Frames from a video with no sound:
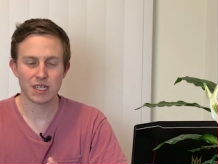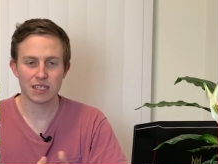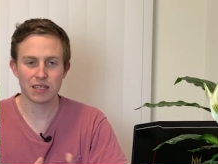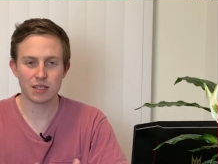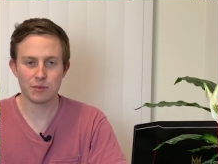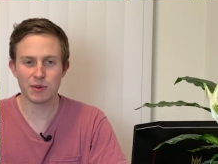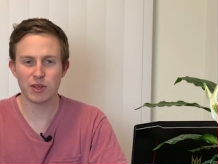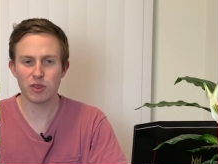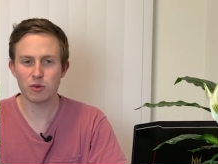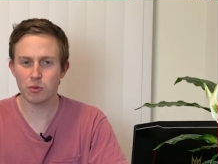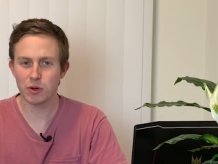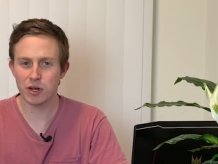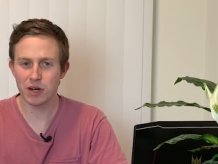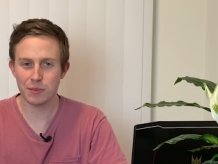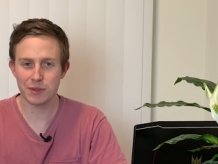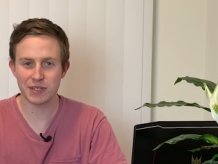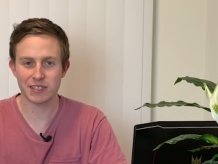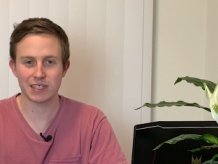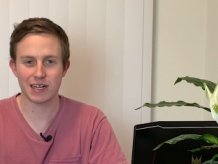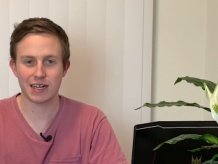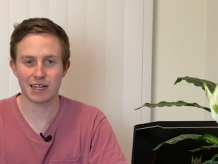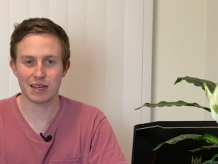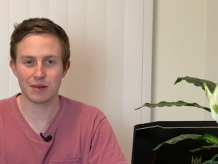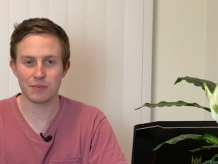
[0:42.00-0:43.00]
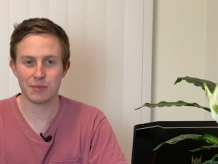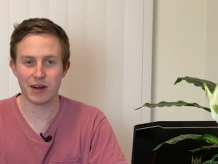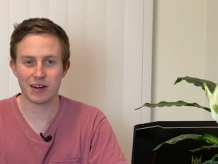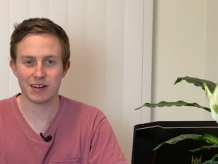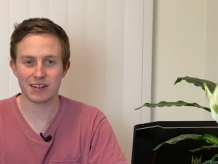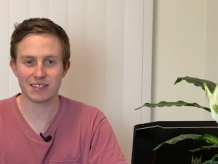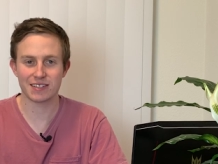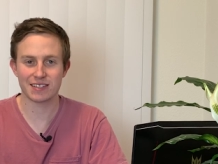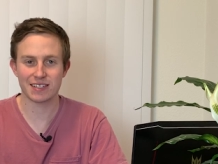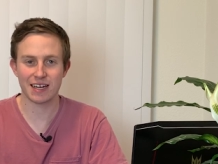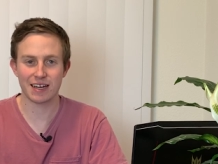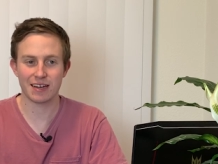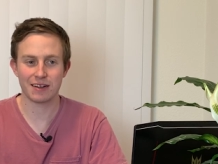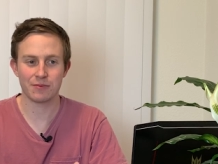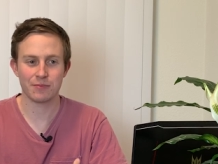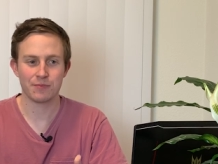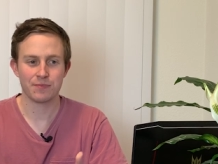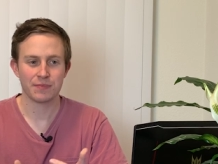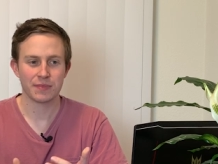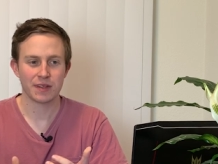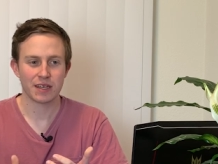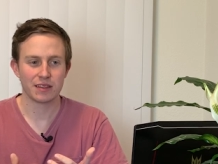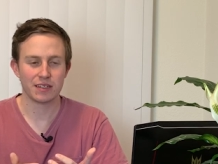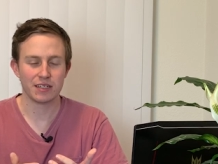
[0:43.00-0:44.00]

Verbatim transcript: The myth we're going to be talking about is that